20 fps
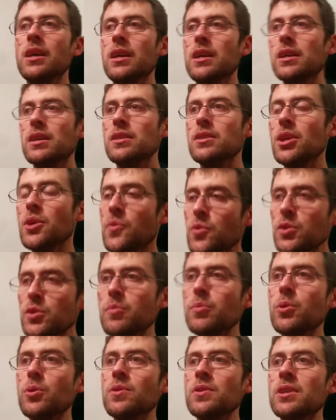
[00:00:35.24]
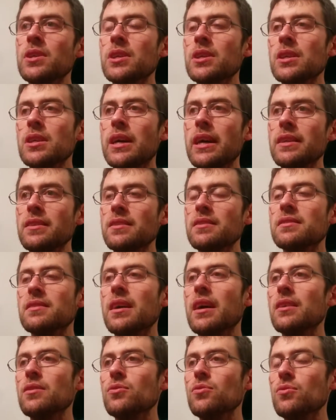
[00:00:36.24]
The wood burner, I
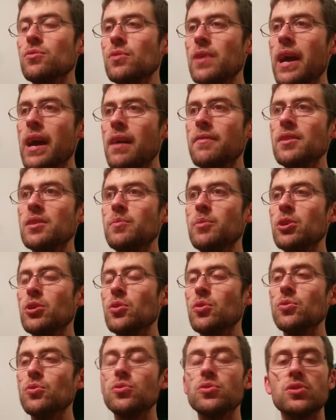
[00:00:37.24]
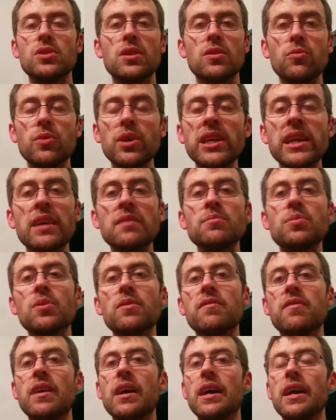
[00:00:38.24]
decided to have it because we can
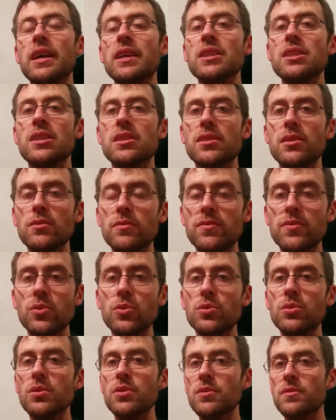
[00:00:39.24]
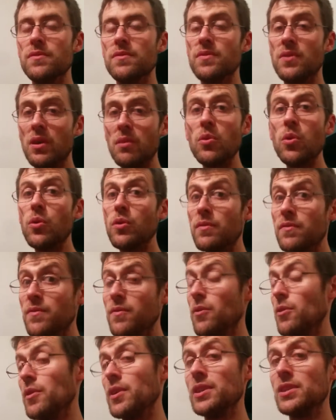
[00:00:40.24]
provide the wood from our
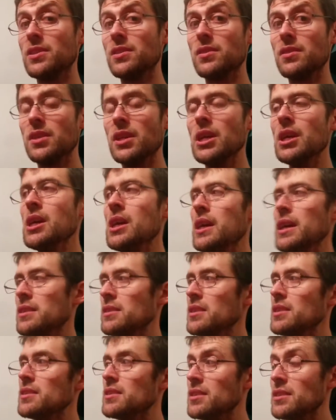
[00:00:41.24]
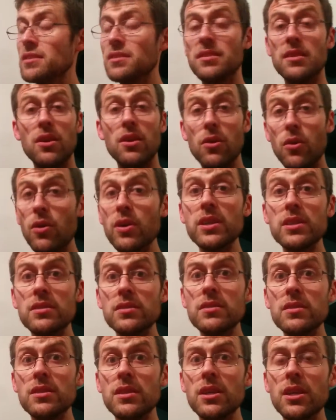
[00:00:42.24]
forest, and this is
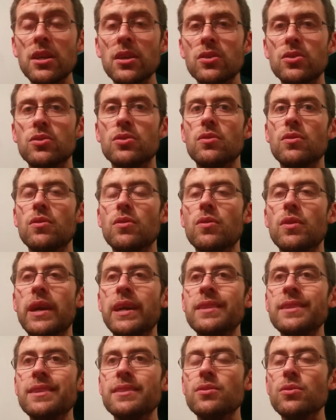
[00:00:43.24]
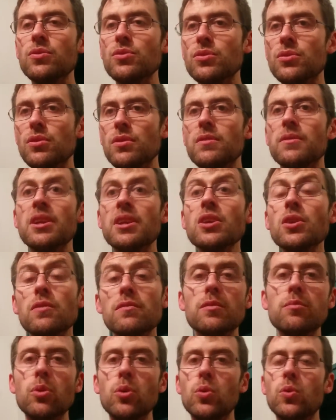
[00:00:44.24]
local, so and is also
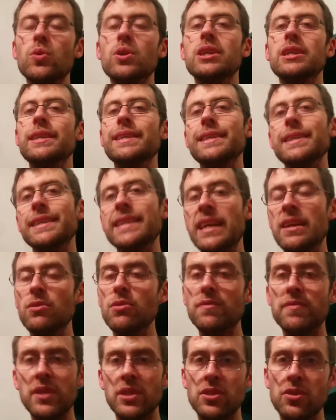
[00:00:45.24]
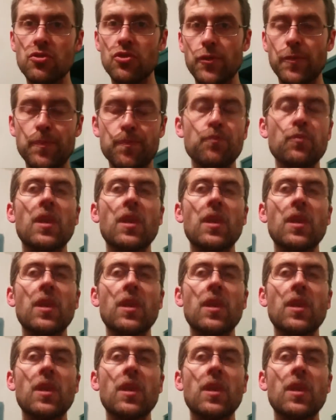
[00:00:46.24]
renewable kind of energy.